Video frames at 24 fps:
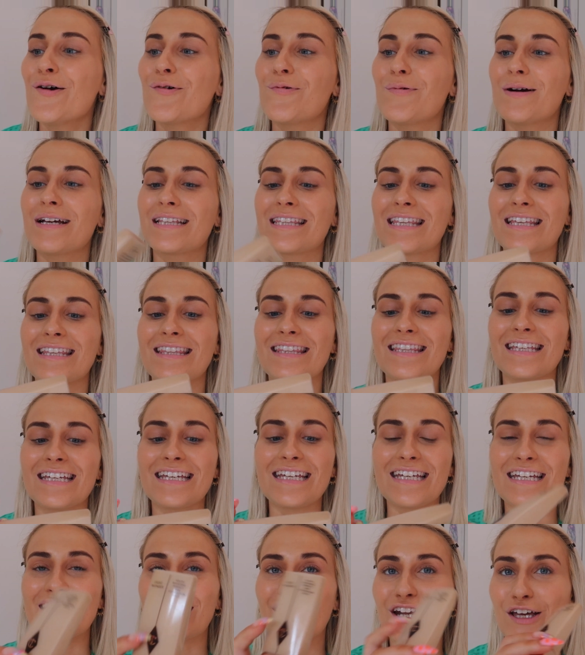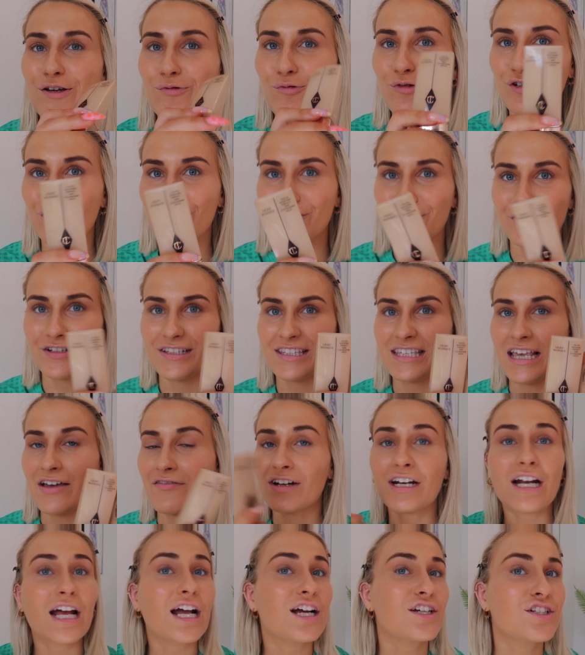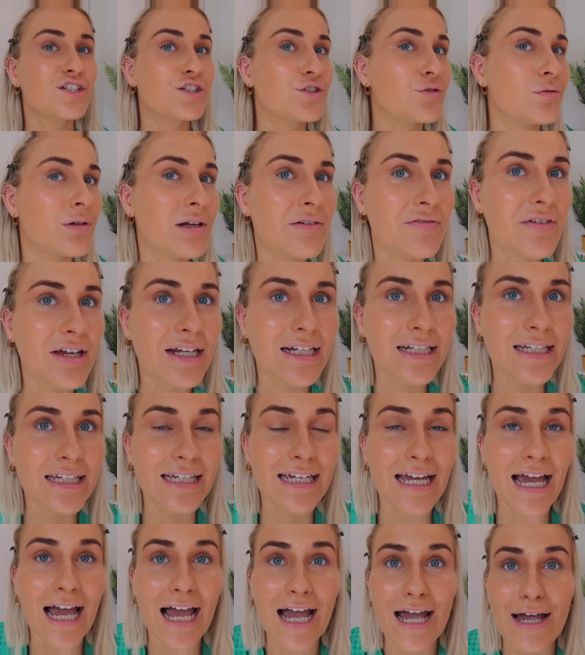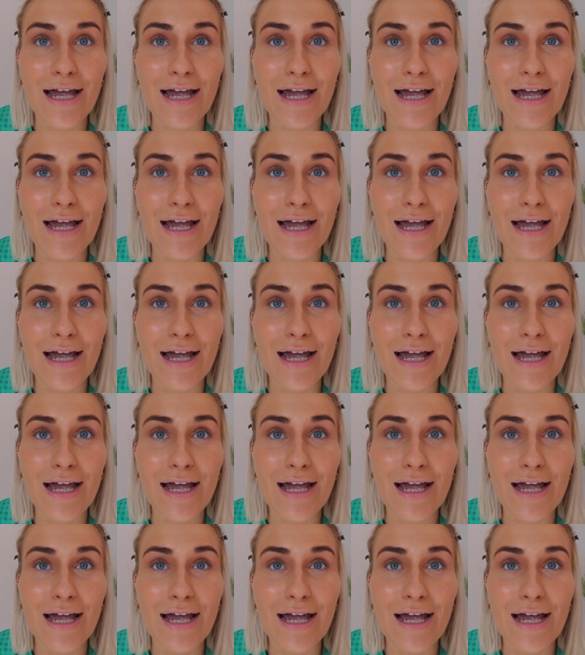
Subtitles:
with the Light Wonder in 7. I actually don't have any